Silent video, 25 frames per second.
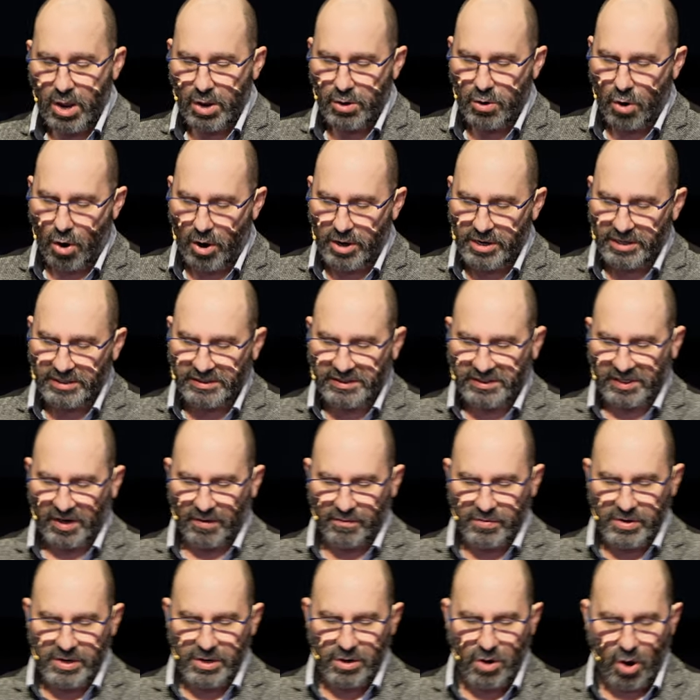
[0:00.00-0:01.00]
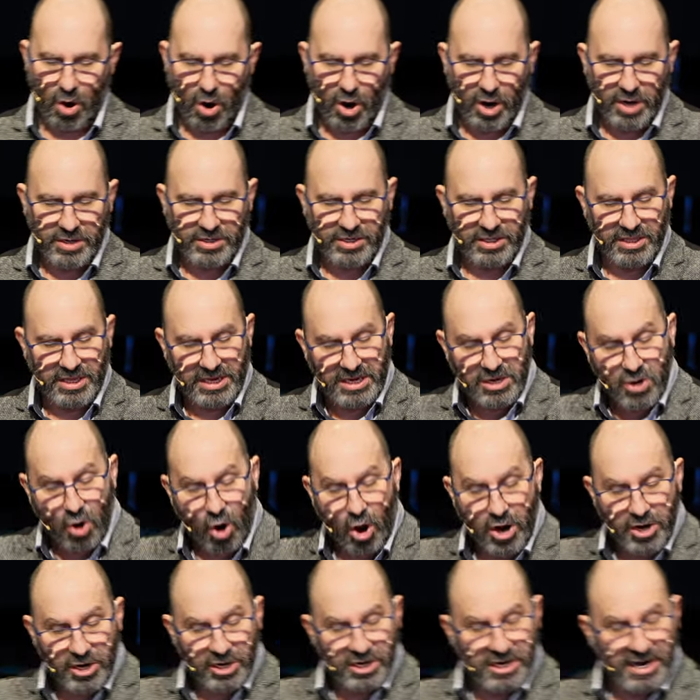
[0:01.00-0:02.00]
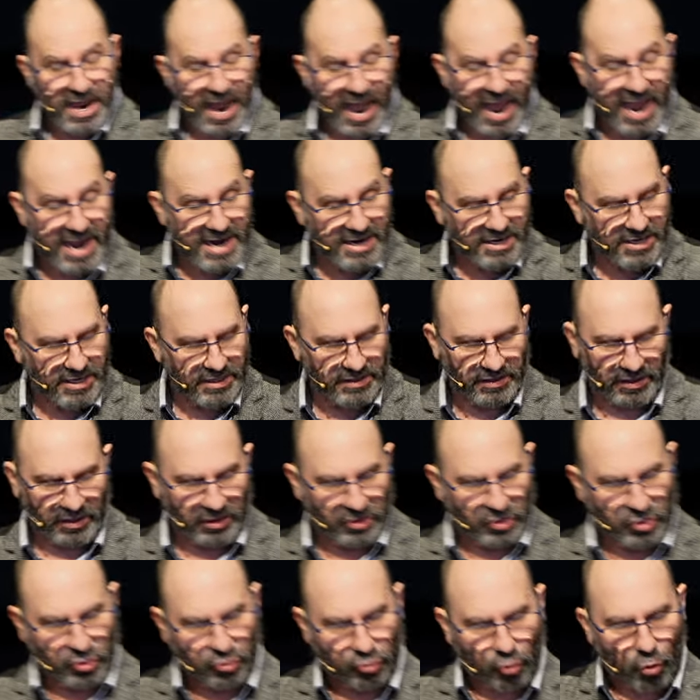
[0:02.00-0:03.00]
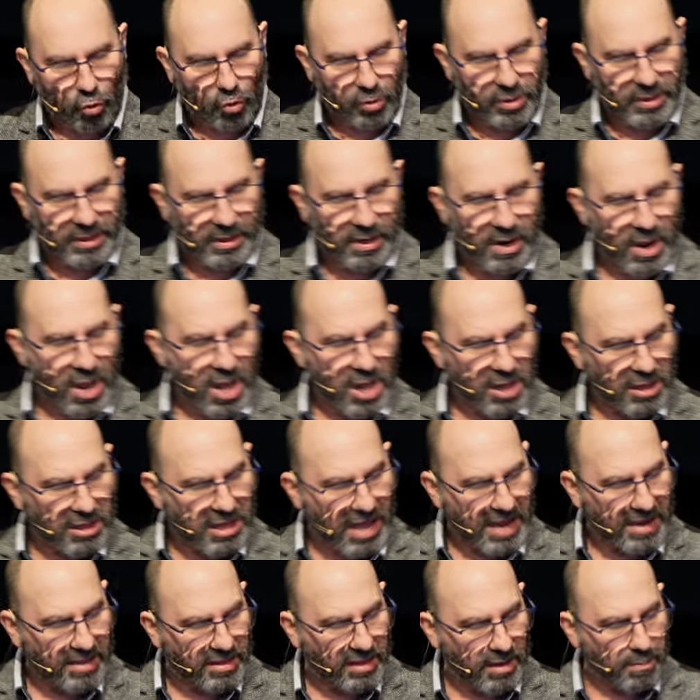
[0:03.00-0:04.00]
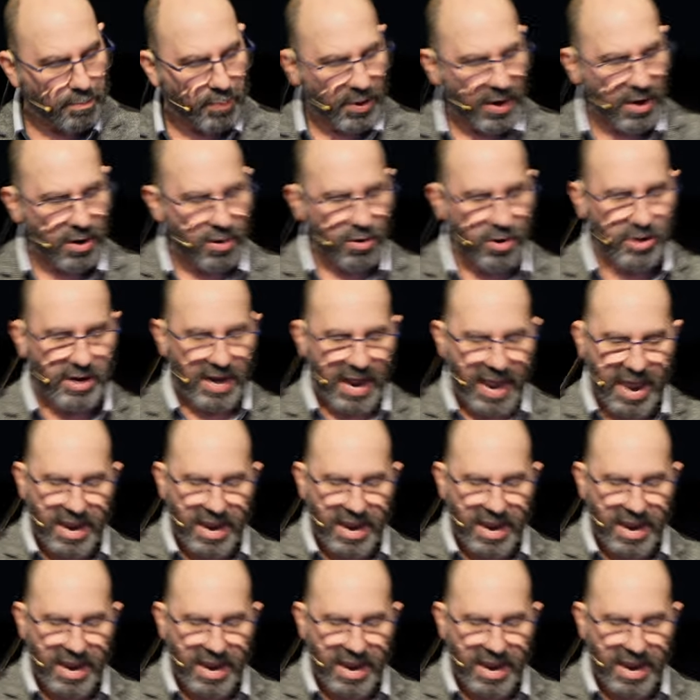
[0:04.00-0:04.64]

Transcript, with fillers: 1979 to the 1980s, extraordinary lengthy period.